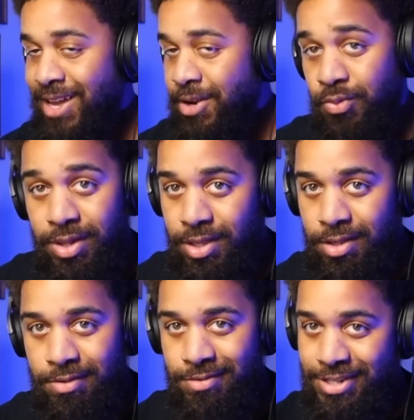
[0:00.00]
really
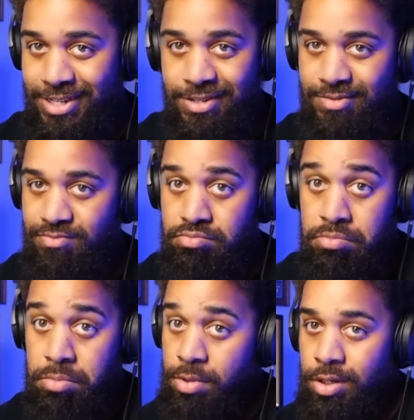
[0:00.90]
just
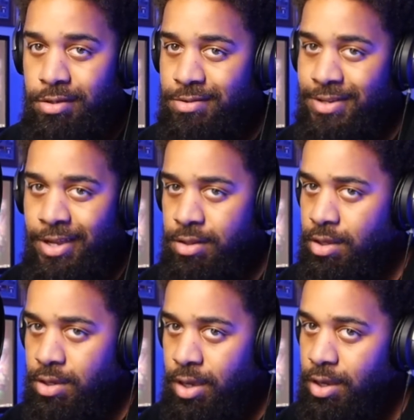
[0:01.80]
look
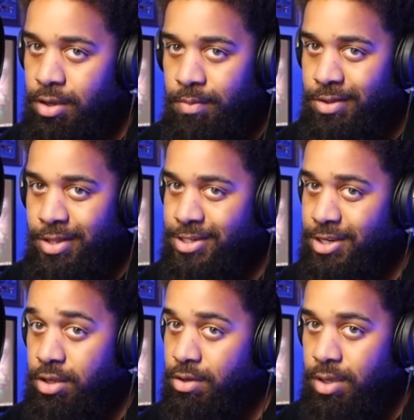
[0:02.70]
good, bro. Like, she
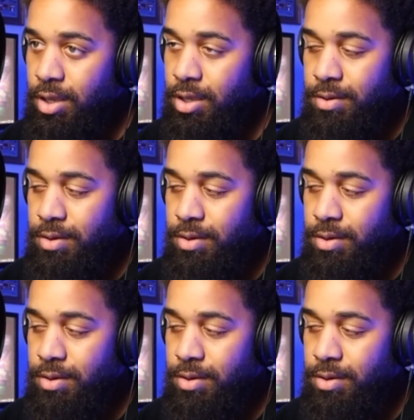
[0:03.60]
looked good.